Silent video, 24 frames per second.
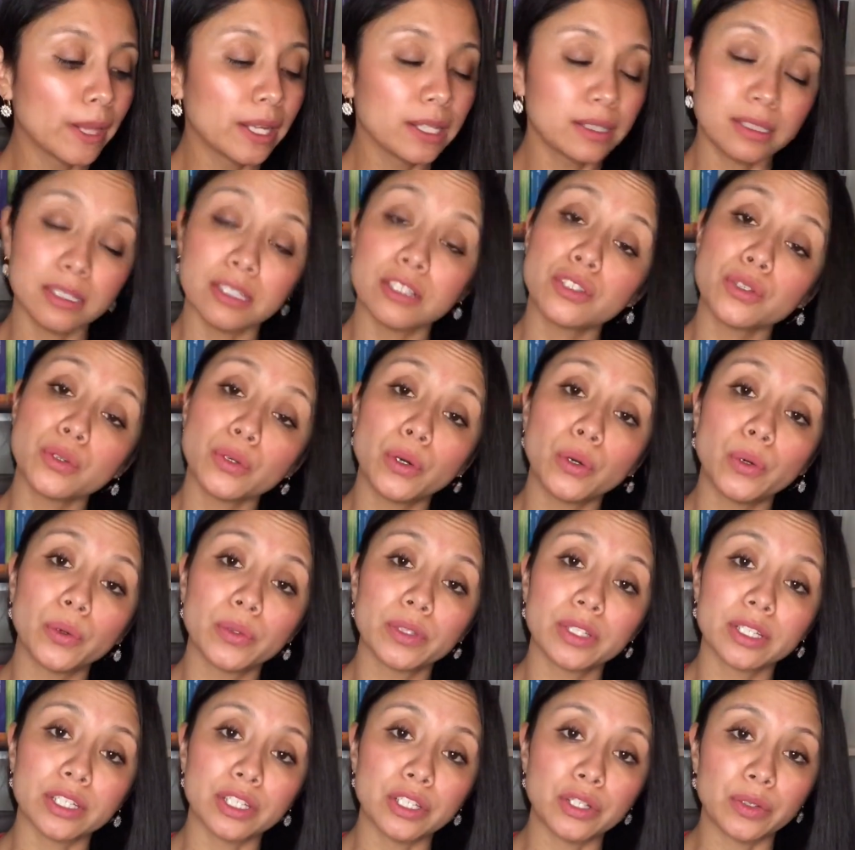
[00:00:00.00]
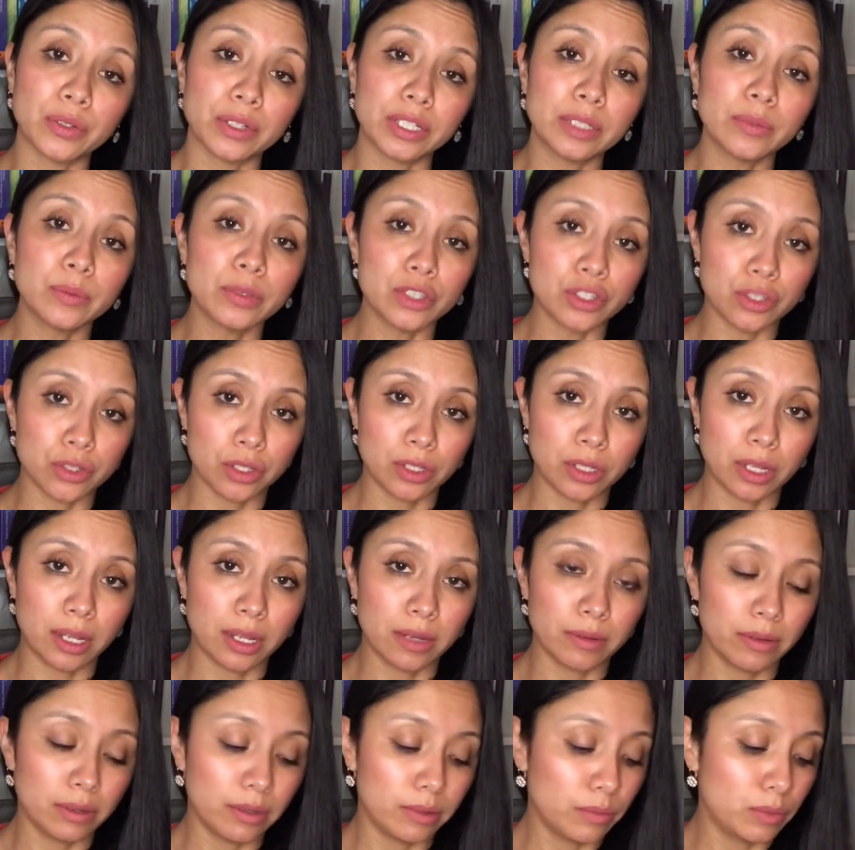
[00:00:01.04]
They do hold the urine, which is
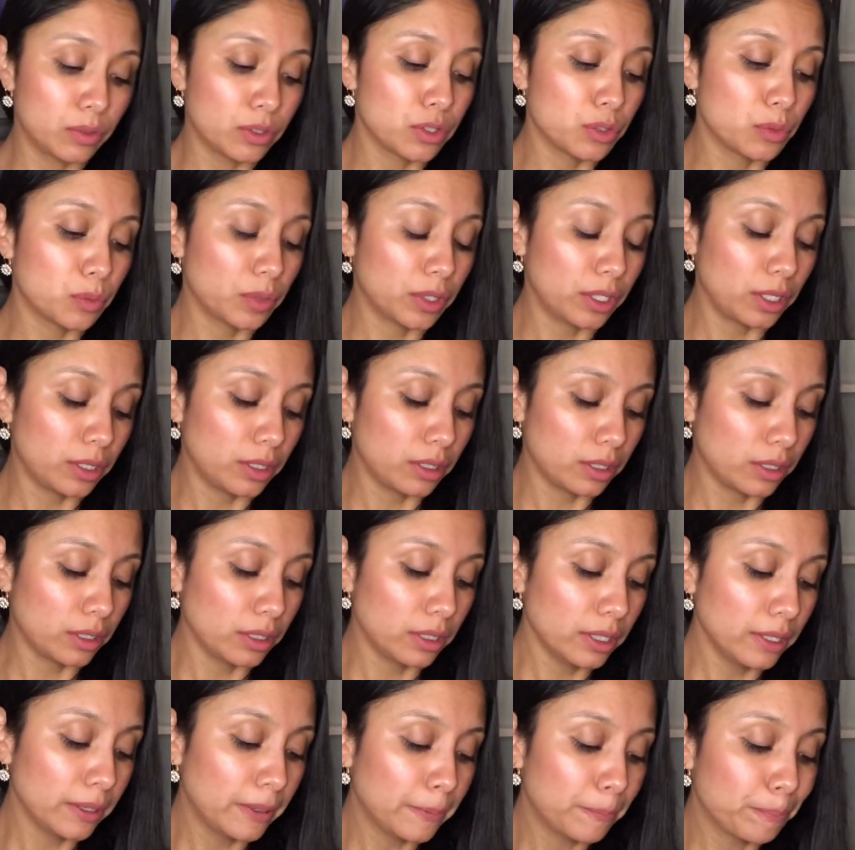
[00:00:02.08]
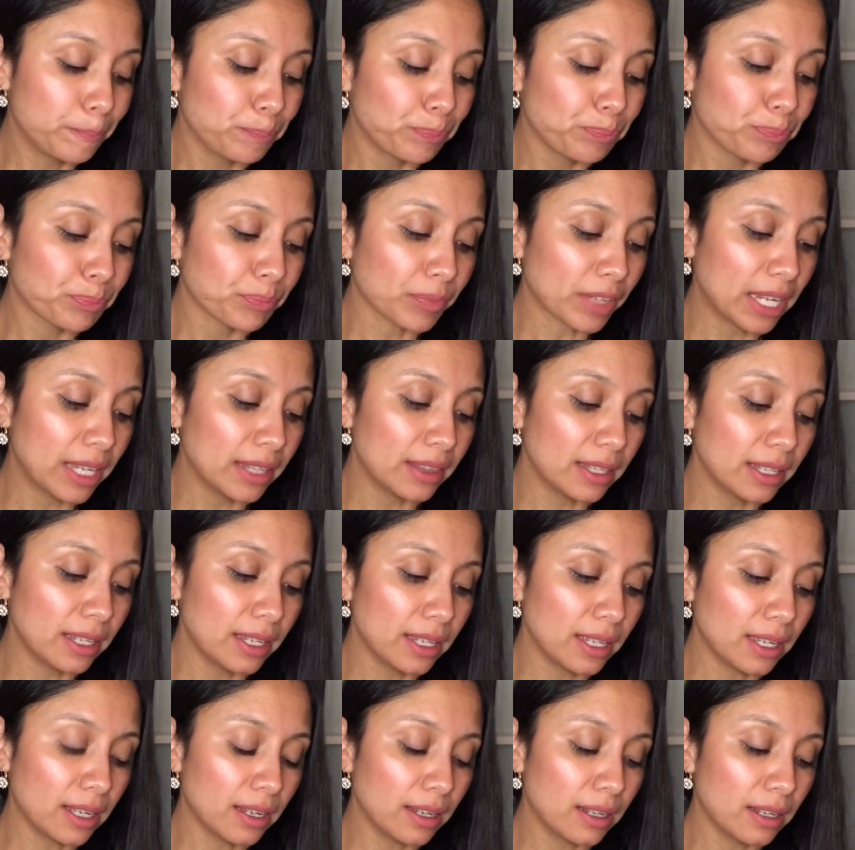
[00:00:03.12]
pretty good, and
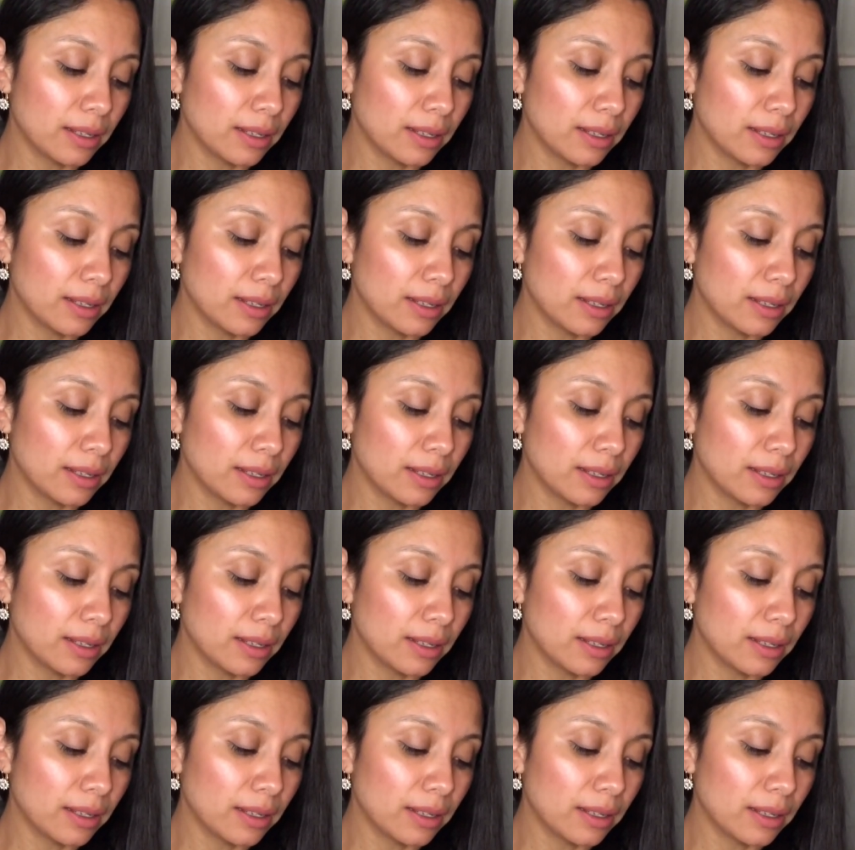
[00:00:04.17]
they